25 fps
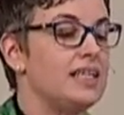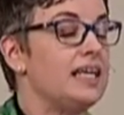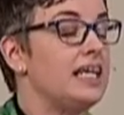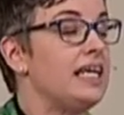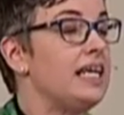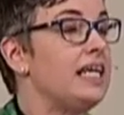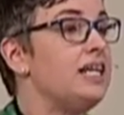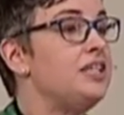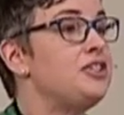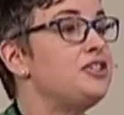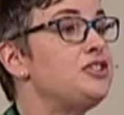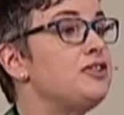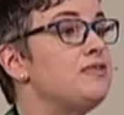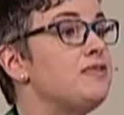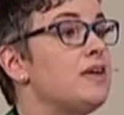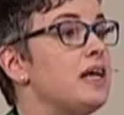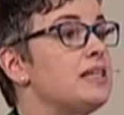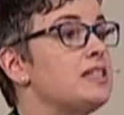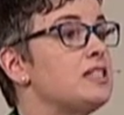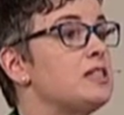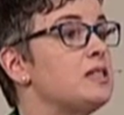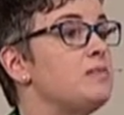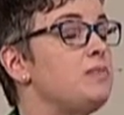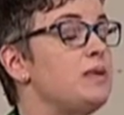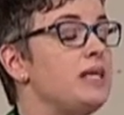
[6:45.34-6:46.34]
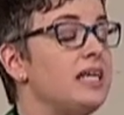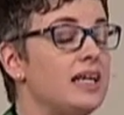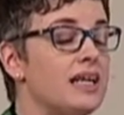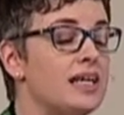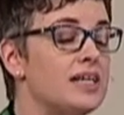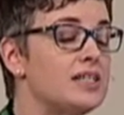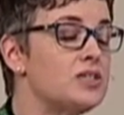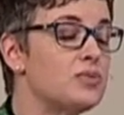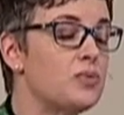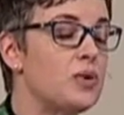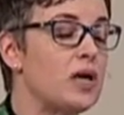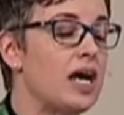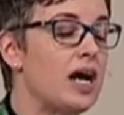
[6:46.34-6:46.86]
Each of us,
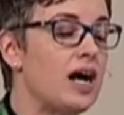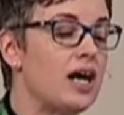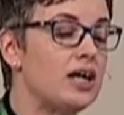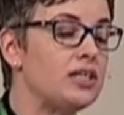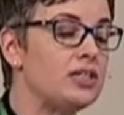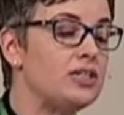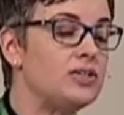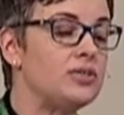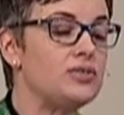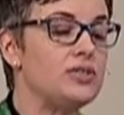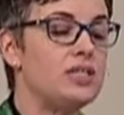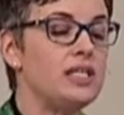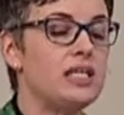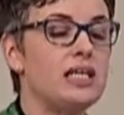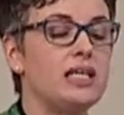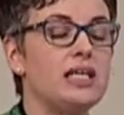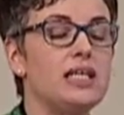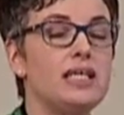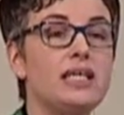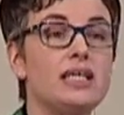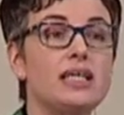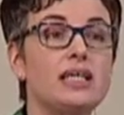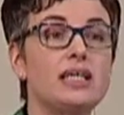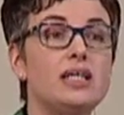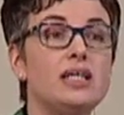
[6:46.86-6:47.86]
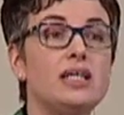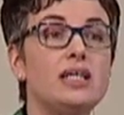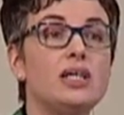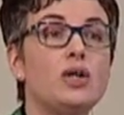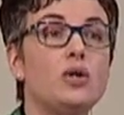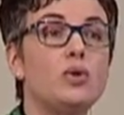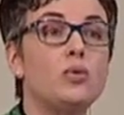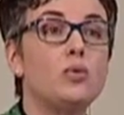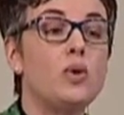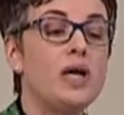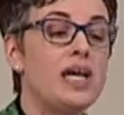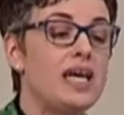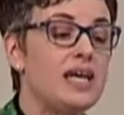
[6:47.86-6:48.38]
because we are unique,
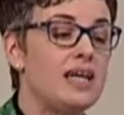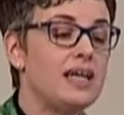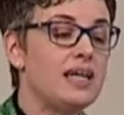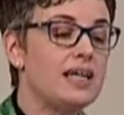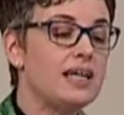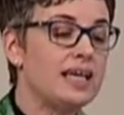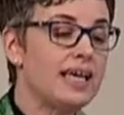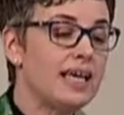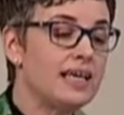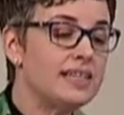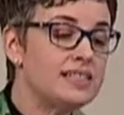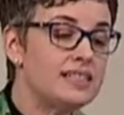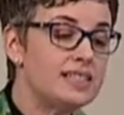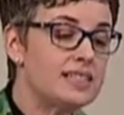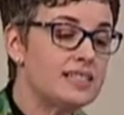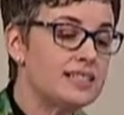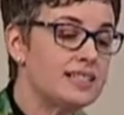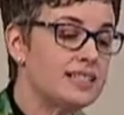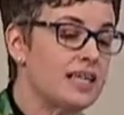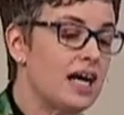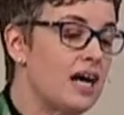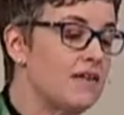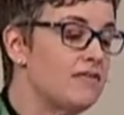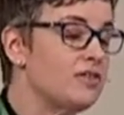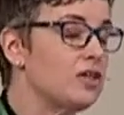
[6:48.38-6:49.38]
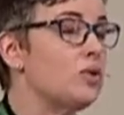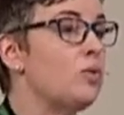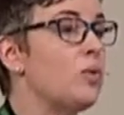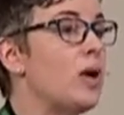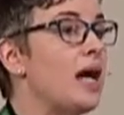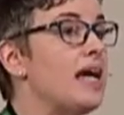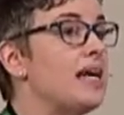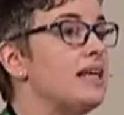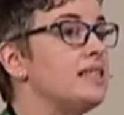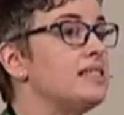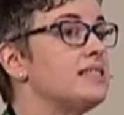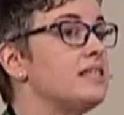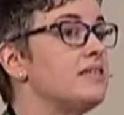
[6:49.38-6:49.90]
we can discover
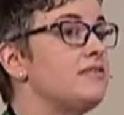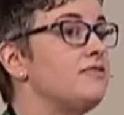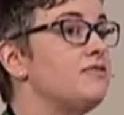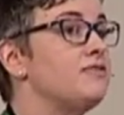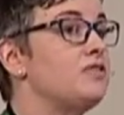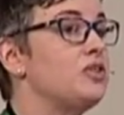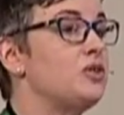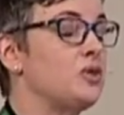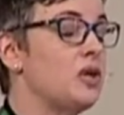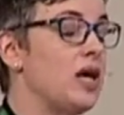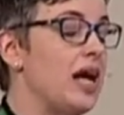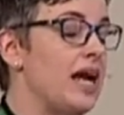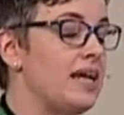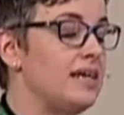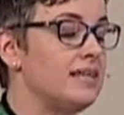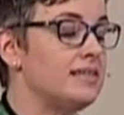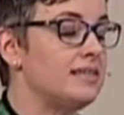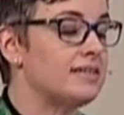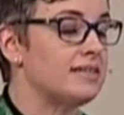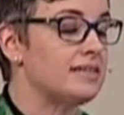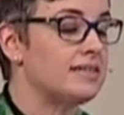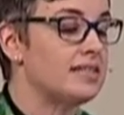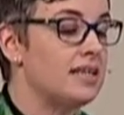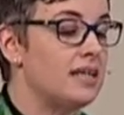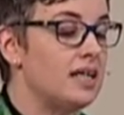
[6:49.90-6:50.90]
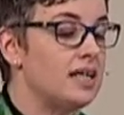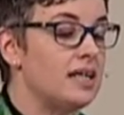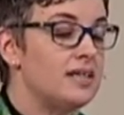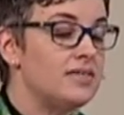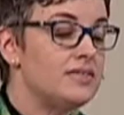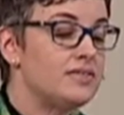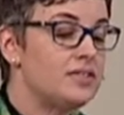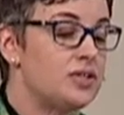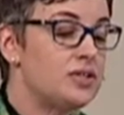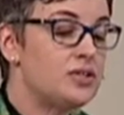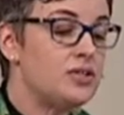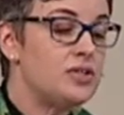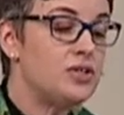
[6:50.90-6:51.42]
ways of grace
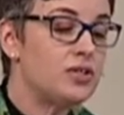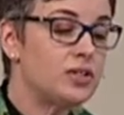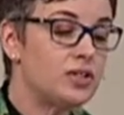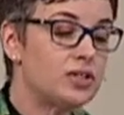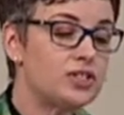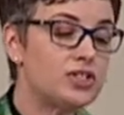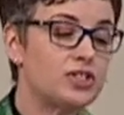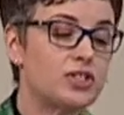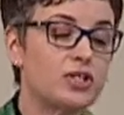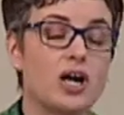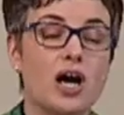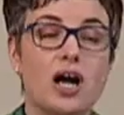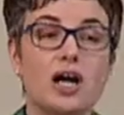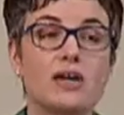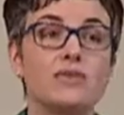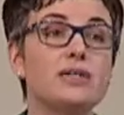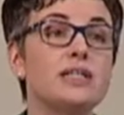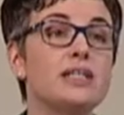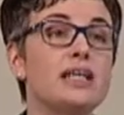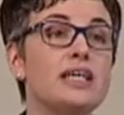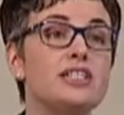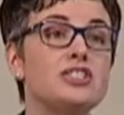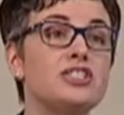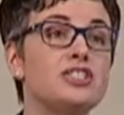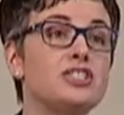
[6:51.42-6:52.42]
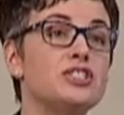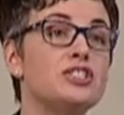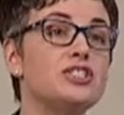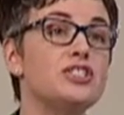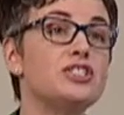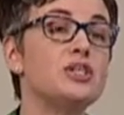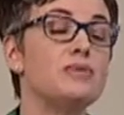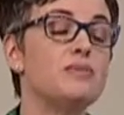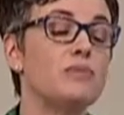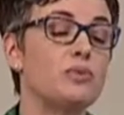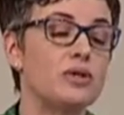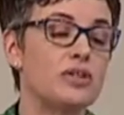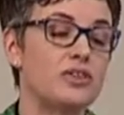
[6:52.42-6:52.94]
to nurture our
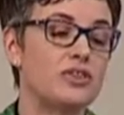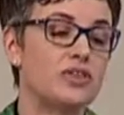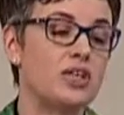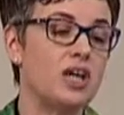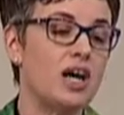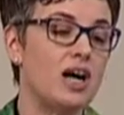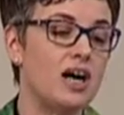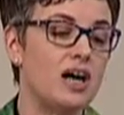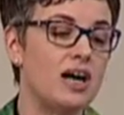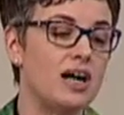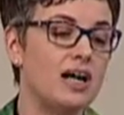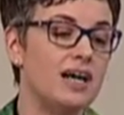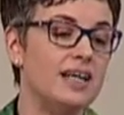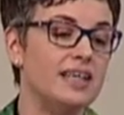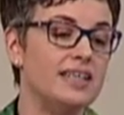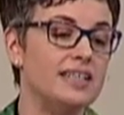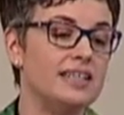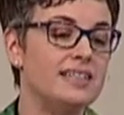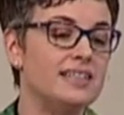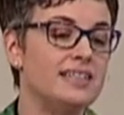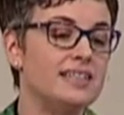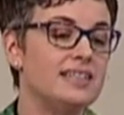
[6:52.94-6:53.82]
relationship with God.